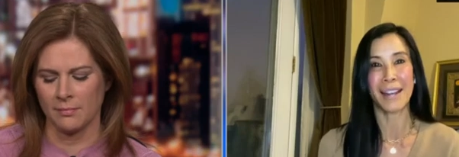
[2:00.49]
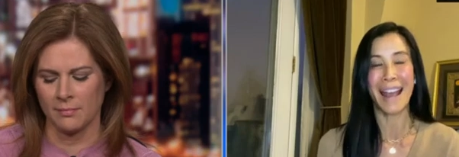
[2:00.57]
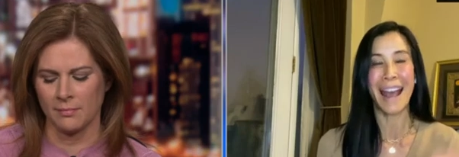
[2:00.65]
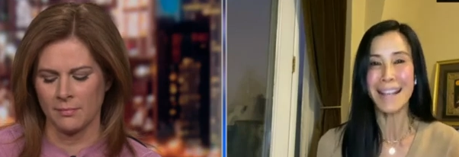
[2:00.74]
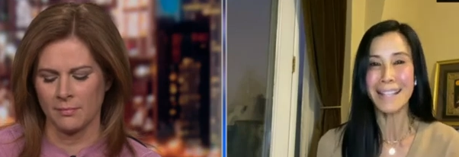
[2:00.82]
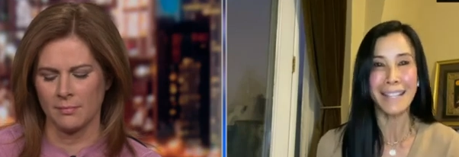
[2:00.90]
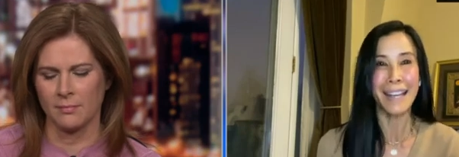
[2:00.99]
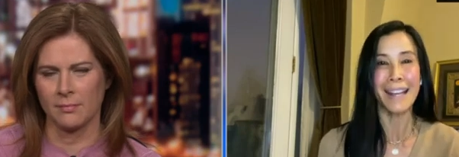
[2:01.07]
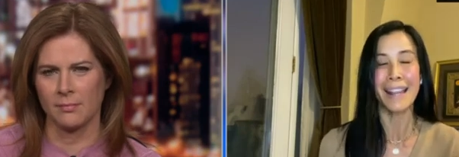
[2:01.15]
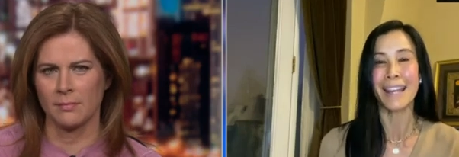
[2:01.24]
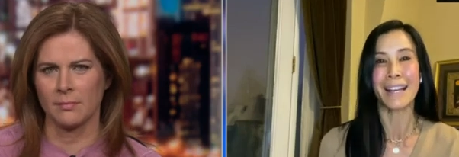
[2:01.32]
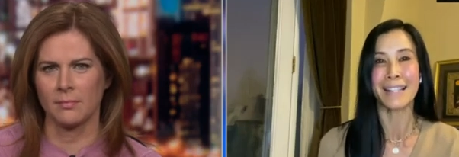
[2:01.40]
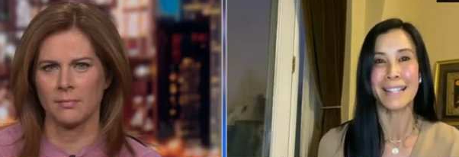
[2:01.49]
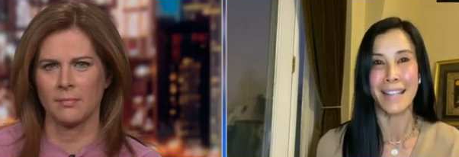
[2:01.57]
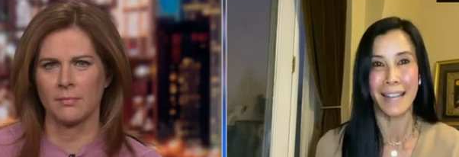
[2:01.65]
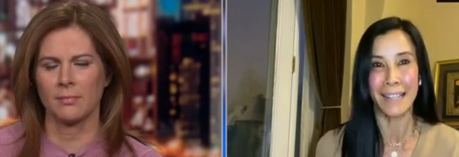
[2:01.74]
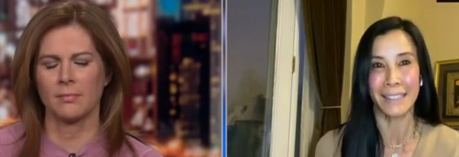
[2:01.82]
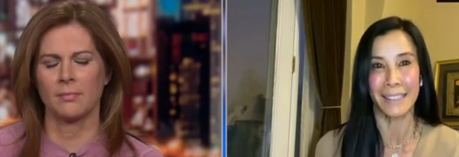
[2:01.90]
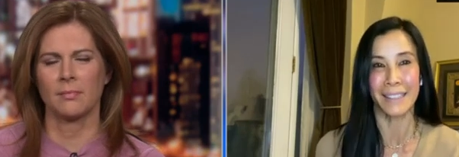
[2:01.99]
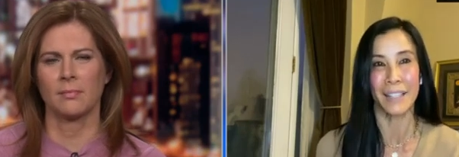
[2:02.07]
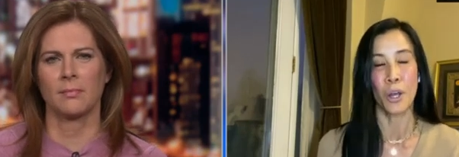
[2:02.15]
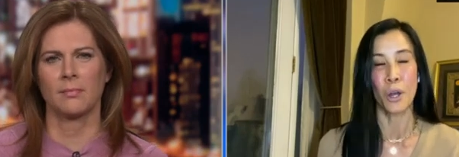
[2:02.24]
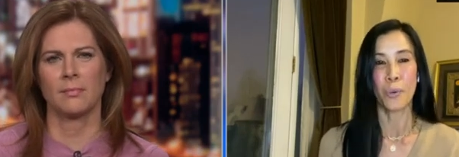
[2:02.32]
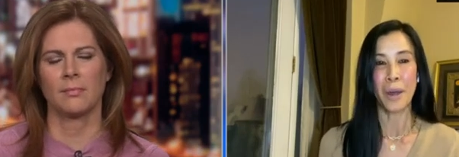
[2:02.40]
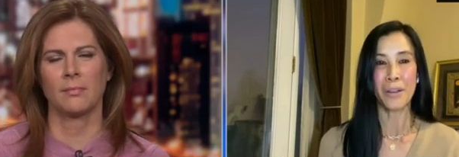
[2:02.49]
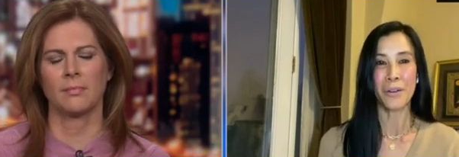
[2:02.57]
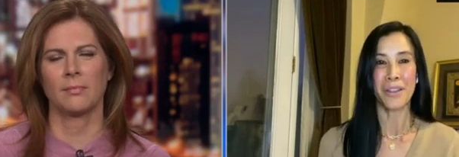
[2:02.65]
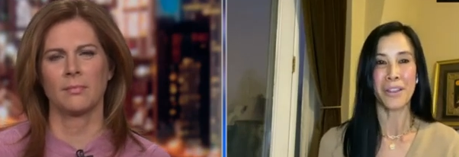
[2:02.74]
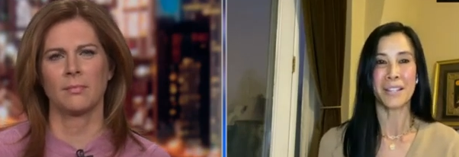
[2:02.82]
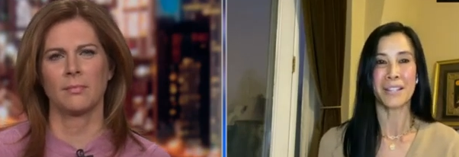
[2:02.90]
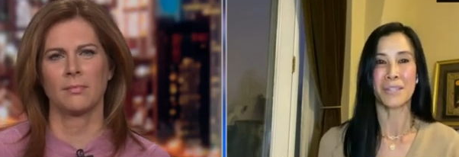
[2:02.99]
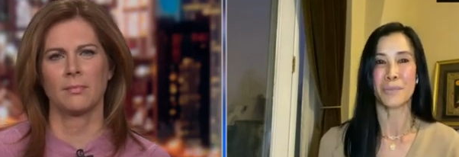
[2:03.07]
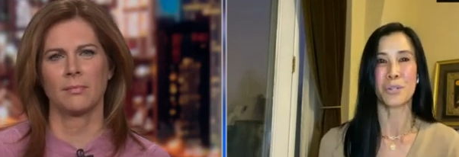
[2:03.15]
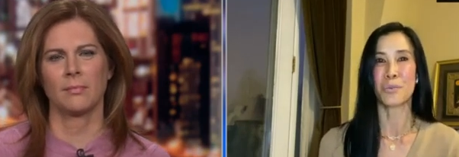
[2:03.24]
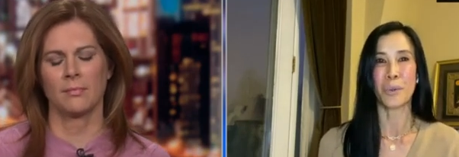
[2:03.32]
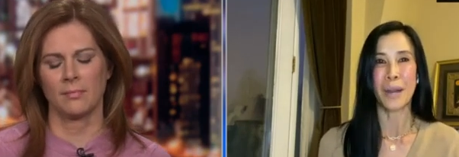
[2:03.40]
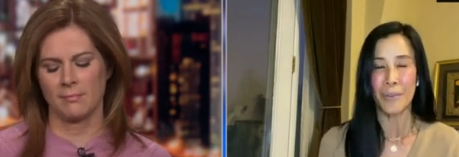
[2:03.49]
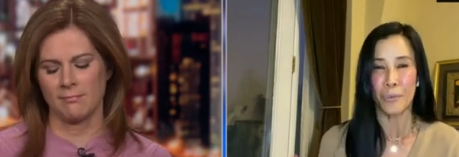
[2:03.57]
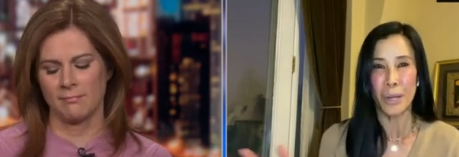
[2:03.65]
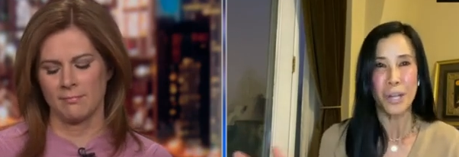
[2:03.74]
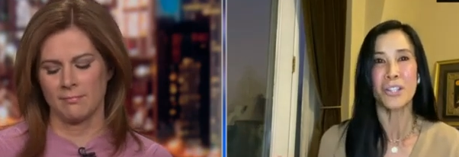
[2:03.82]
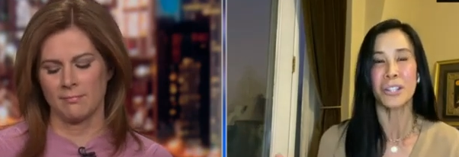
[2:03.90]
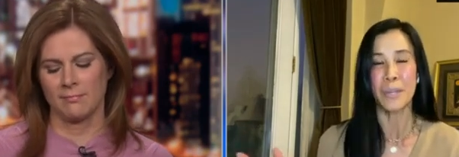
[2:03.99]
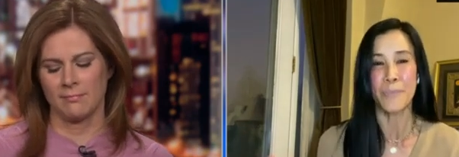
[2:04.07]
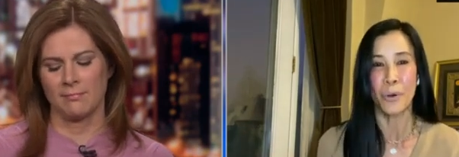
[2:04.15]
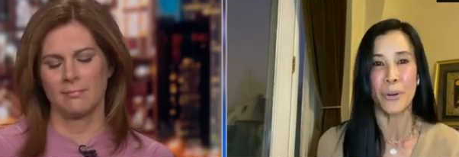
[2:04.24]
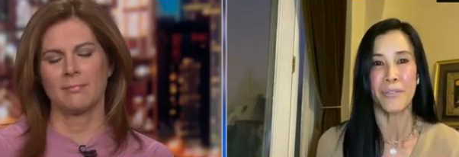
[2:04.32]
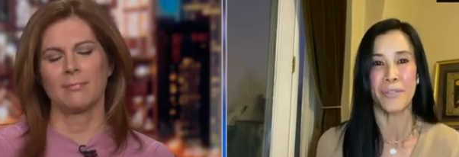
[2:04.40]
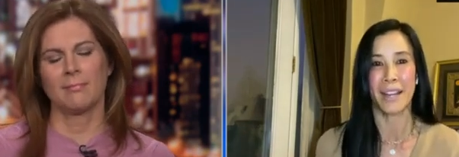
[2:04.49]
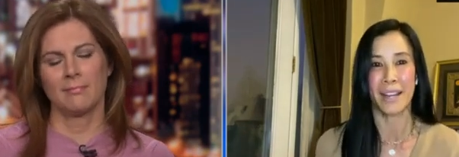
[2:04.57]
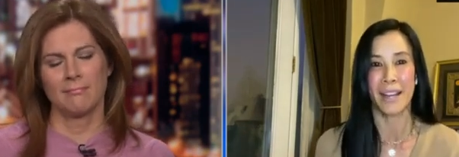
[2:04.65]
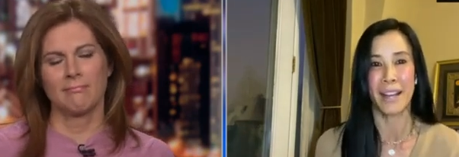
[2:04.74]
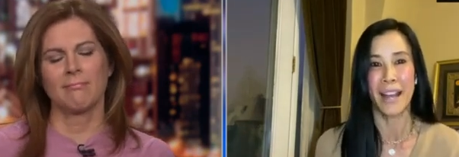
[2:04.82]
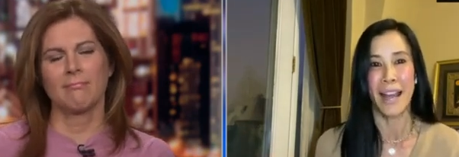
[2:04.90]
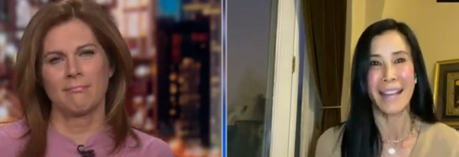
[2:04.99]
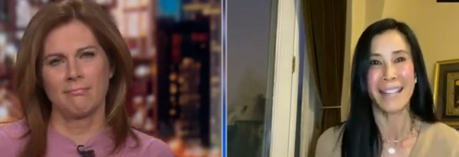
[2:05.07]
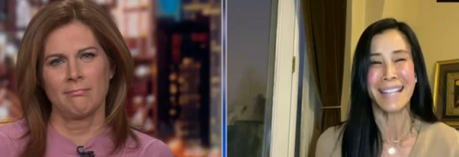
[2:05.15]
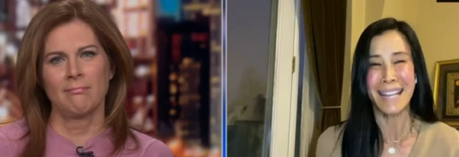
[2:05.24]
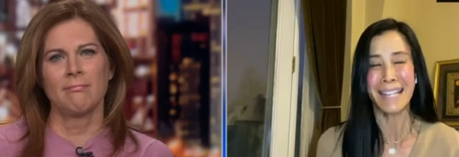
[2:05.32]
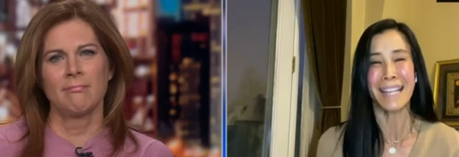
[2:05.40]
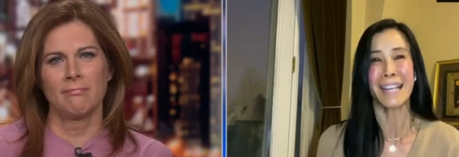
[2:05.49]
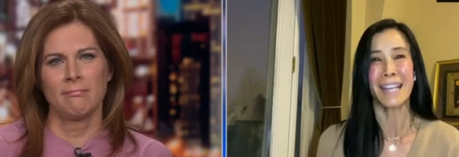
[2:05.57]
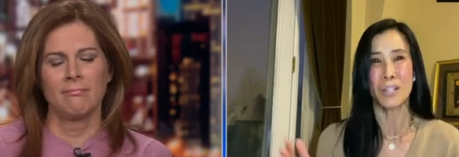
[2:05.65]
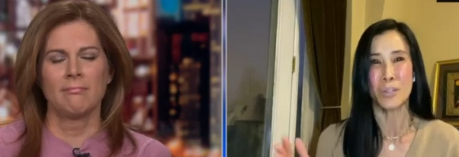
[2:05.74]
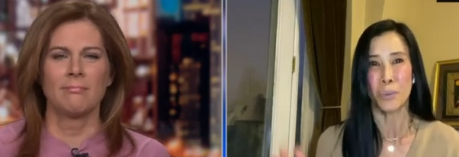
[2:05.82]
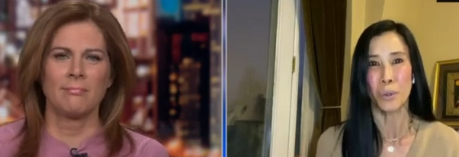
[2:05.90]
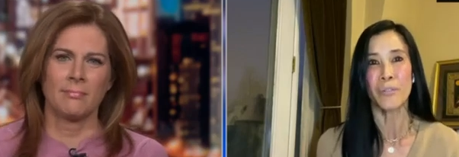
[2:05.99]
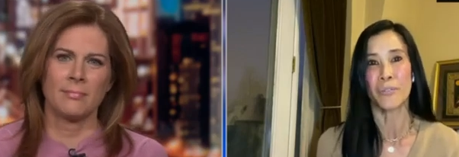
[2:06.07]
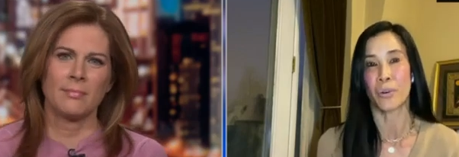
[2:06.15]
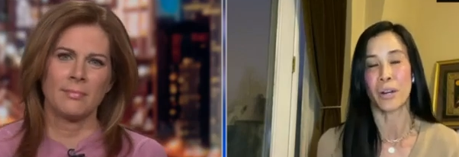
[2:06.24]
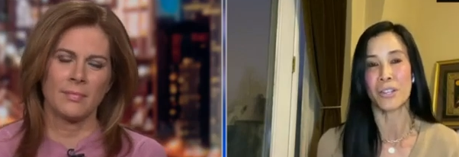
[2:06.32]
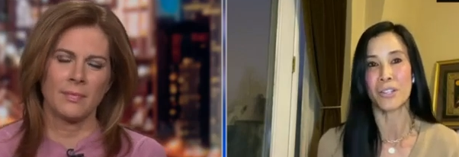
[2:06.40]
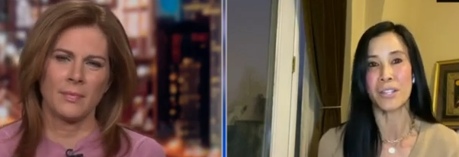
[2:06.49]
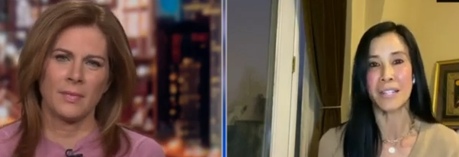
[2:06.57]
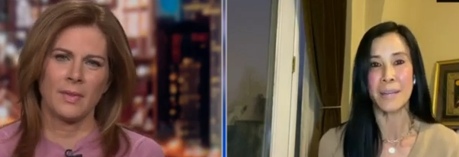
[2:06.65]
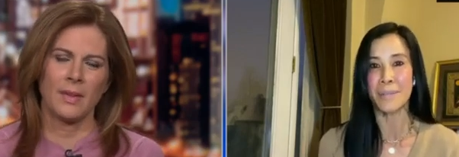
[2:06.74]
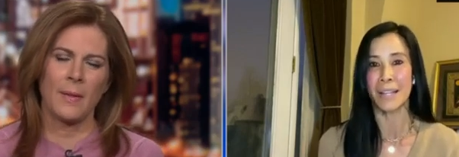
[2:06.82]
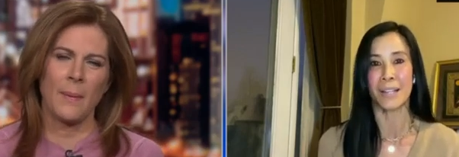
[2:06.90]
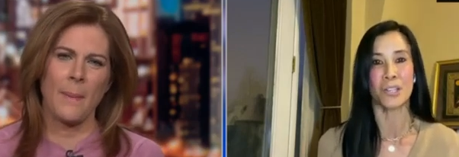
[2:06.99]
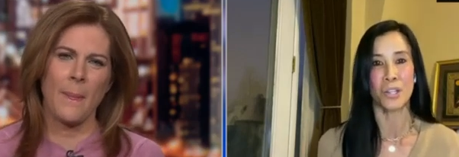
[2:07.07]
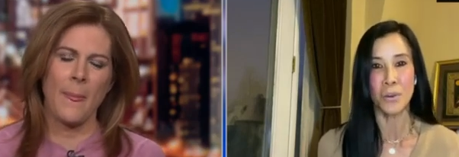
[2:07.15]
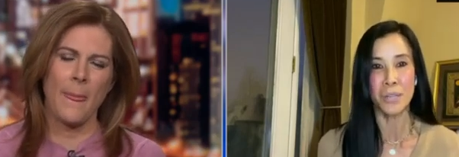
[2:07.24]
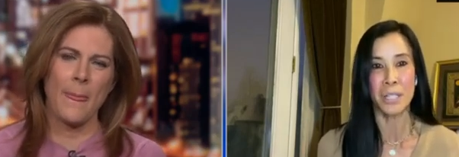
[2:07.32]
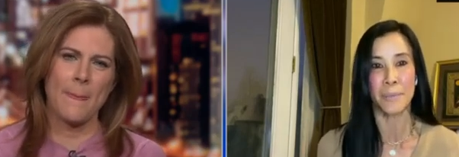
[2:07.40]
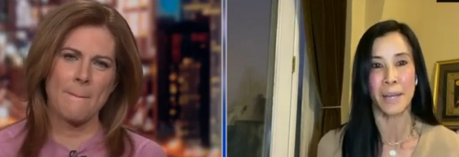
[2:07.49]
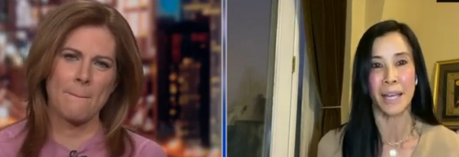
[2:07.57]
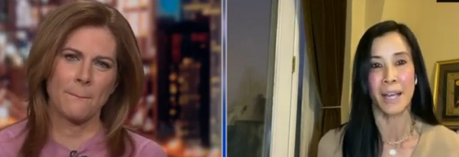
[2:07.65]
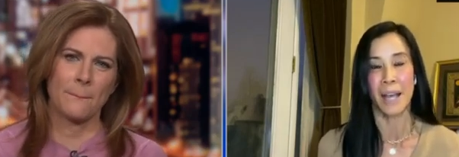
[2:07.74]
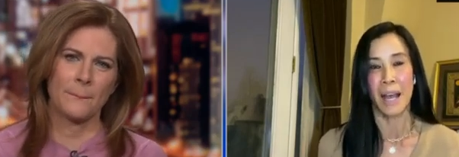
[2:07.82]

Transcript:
Speaker 1: and asking the assailant whether this was ra- racially motivated and taking his word for it just seems like a joke to me.